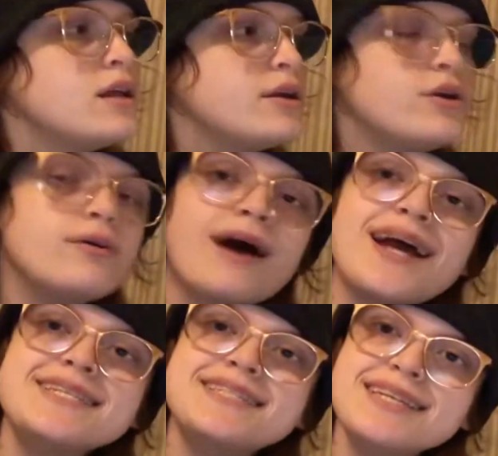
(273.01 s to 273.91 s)
new
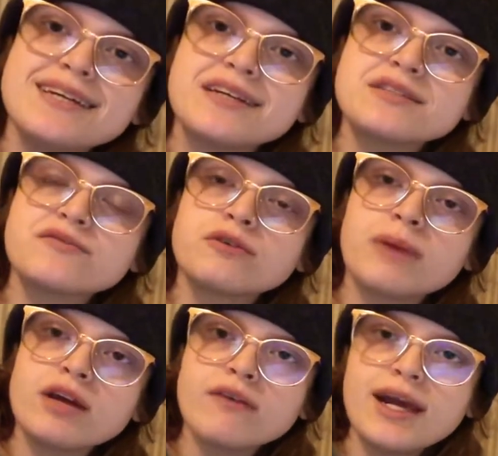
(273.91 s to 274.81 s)
ideas for
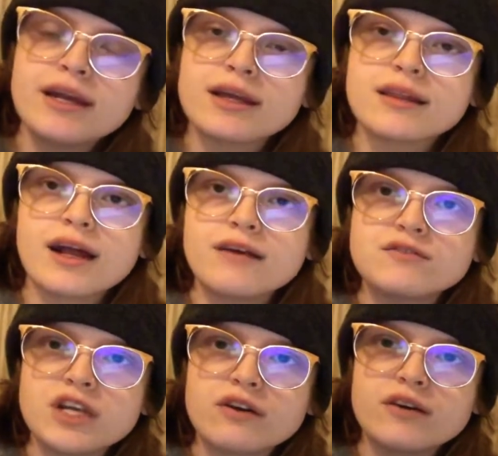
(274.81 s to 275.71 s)
my writing that I've
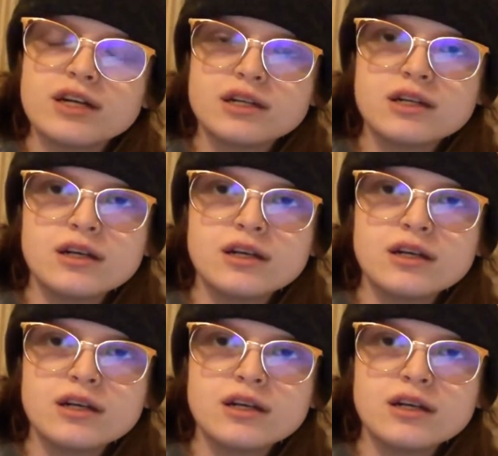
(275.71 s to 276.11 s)
generated.